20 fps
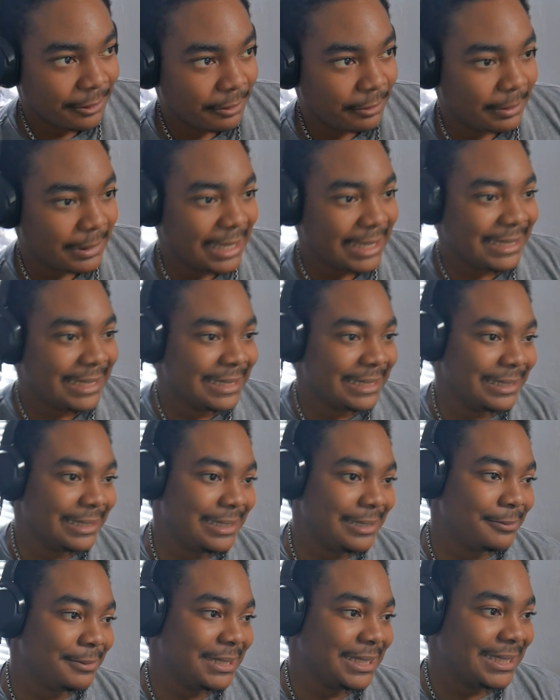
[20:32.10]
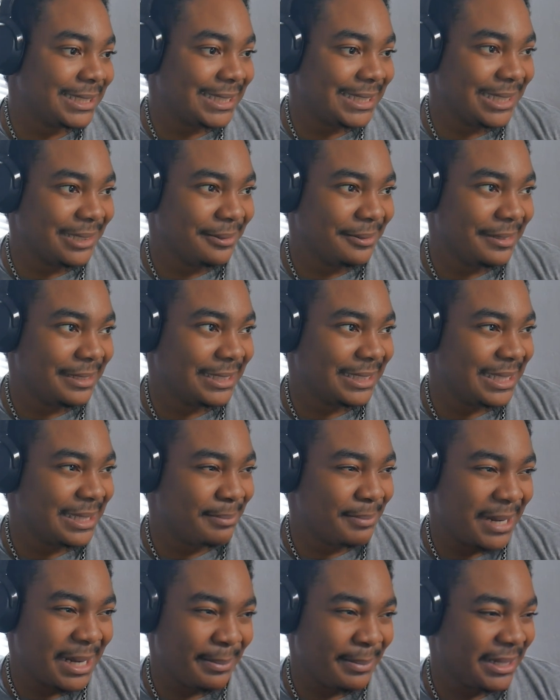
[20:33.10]
When I get done with this series, it
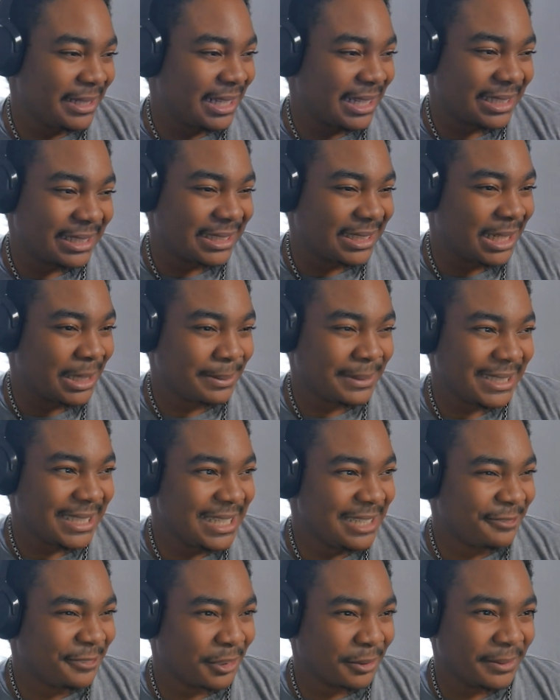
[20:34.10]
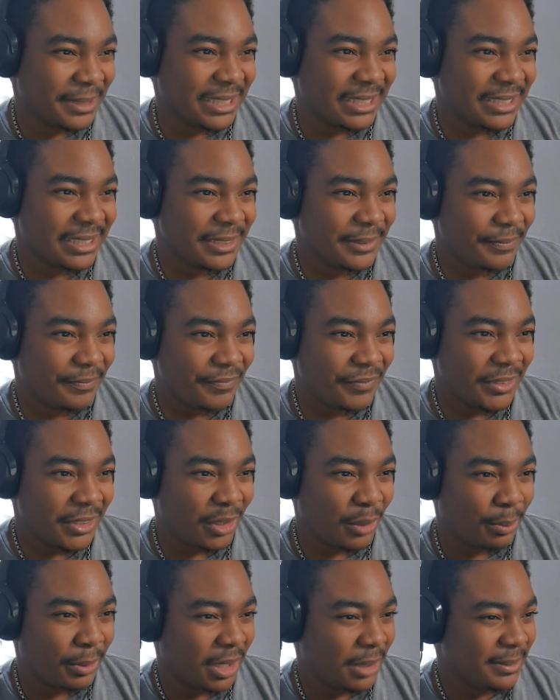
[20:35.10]
might be like a top 10 for me
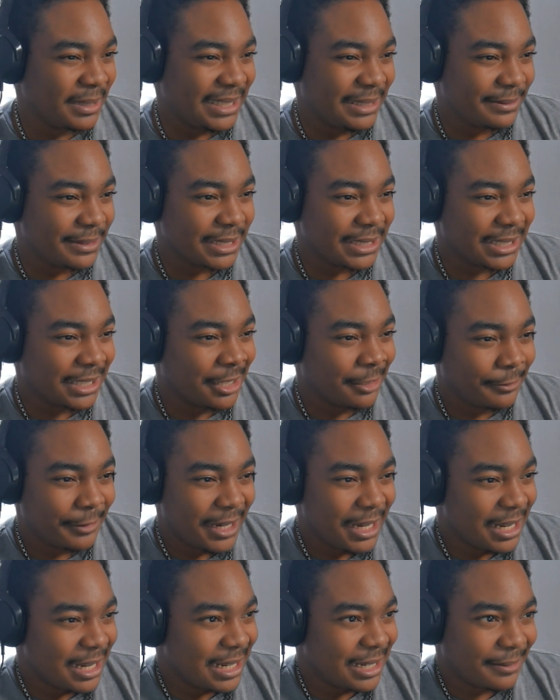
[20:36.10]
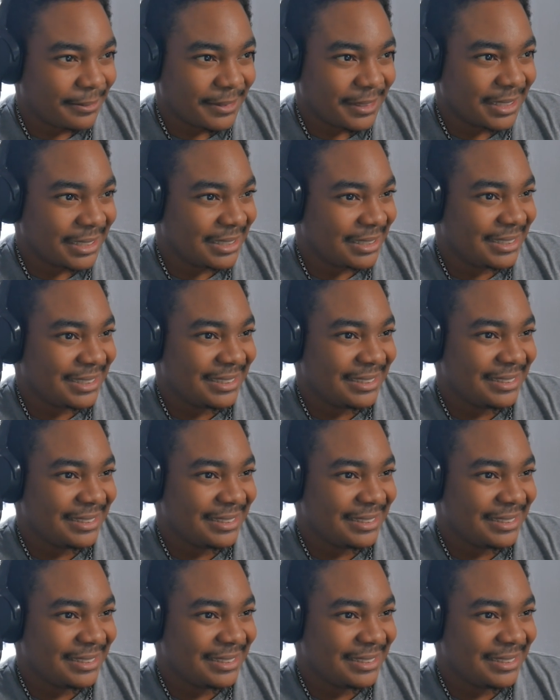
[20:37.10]
or probably even the top five. Like,